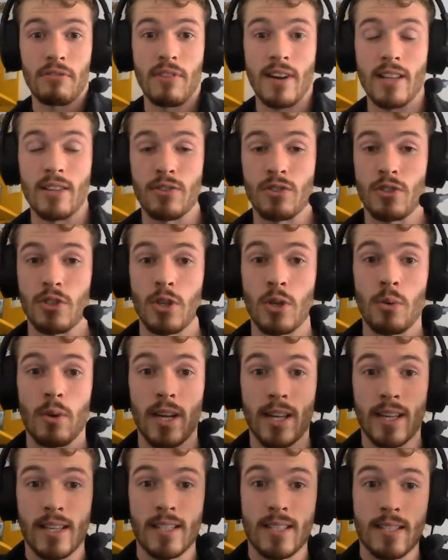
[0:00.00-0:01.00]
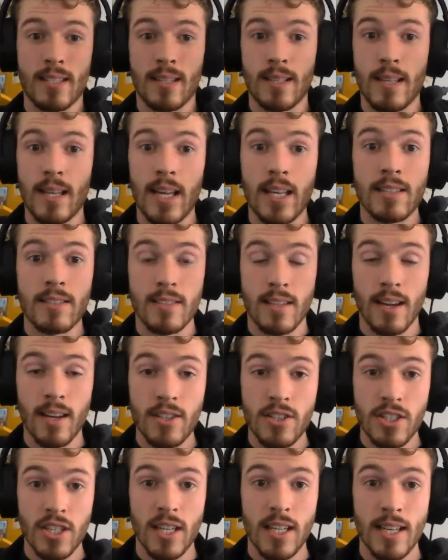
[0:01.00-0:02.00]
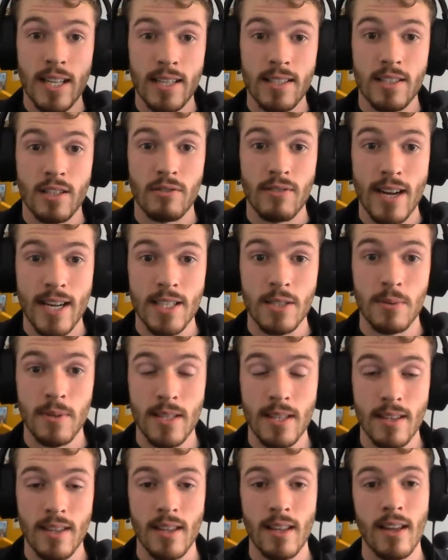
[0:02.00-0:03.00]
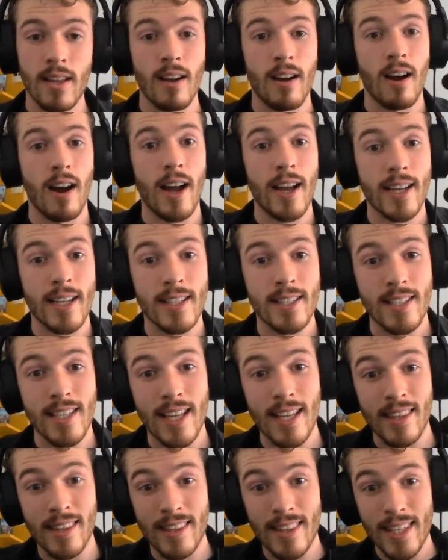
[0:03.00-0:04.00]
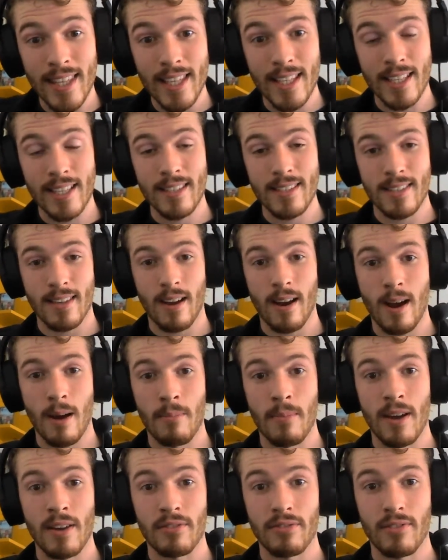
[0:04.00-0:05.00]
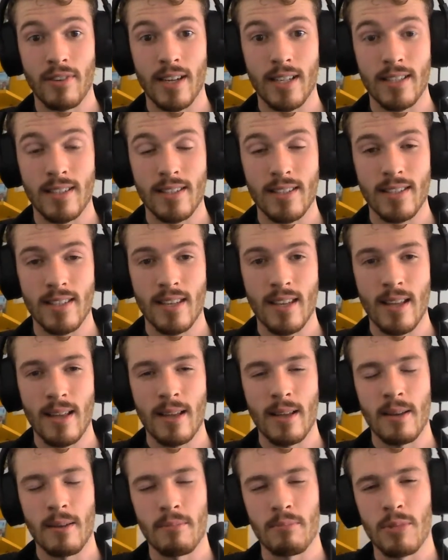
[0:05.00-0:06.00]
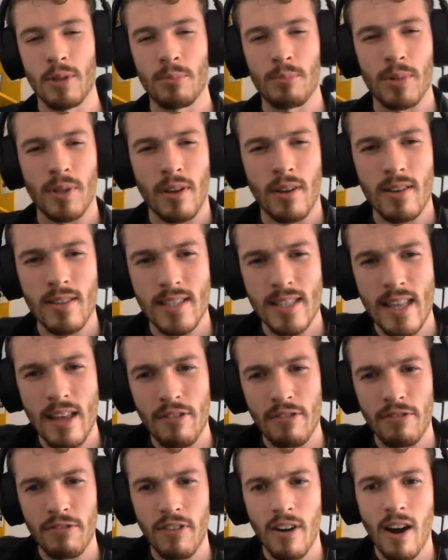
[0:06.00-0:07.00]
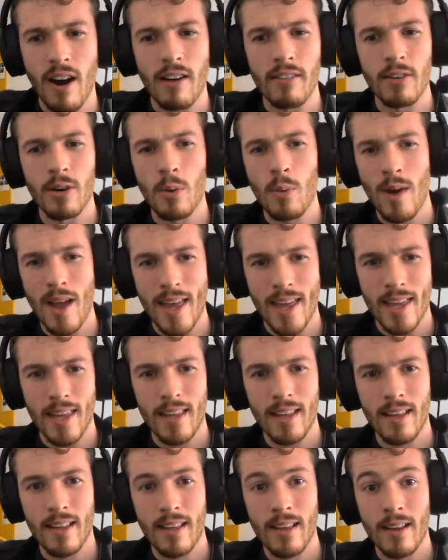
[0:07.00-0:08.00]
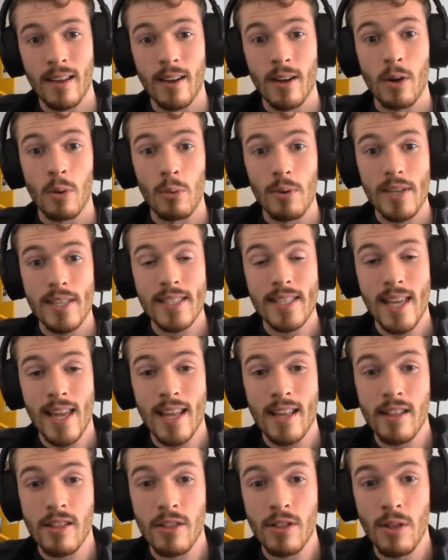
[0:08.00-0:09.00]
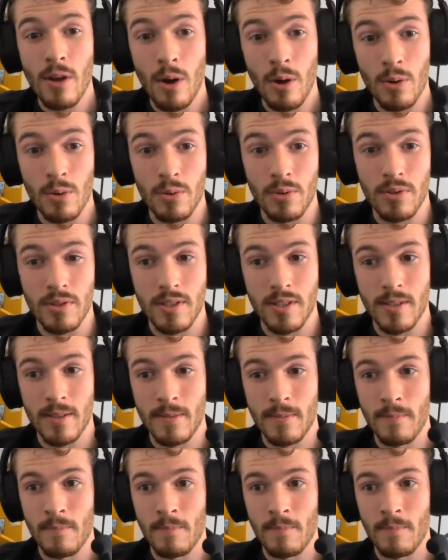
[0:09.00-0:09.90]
We're friends who I could touch and interact with. I could say, these are my friends. But because they're far away, we say those,